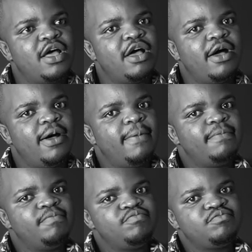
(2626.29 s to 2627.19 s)

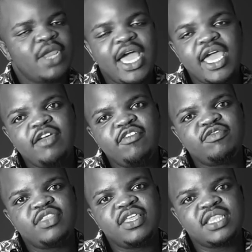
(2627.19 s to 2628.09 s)
um, I have
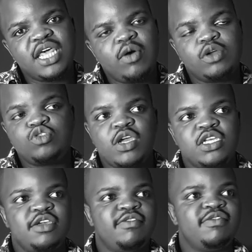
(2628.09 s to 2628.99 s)
things that I want to
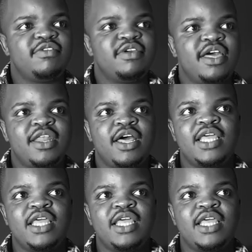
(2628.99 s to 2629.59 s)
achieve uh,